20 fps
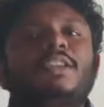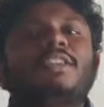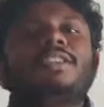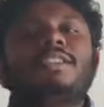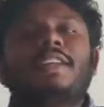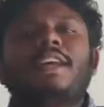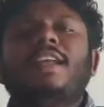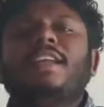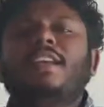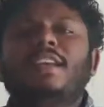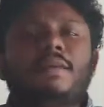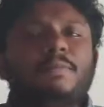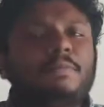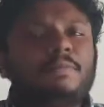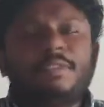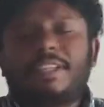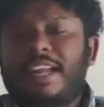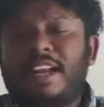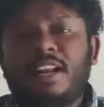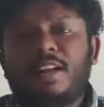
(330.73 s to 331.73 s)
not stand
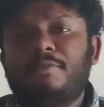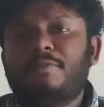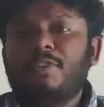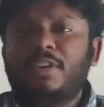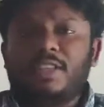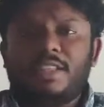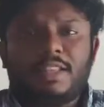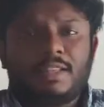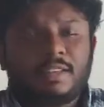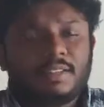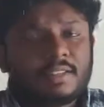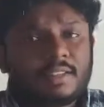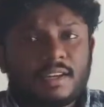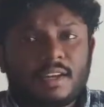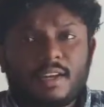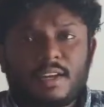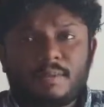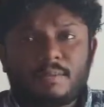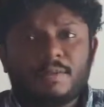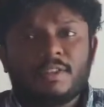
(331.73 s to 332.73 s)
up
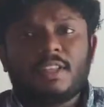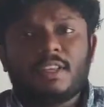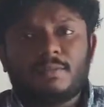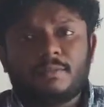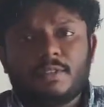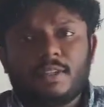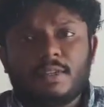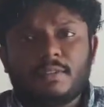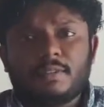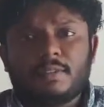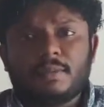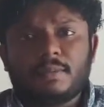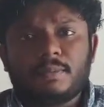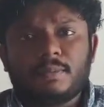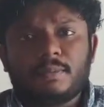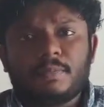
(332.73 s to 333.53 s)
for themselves.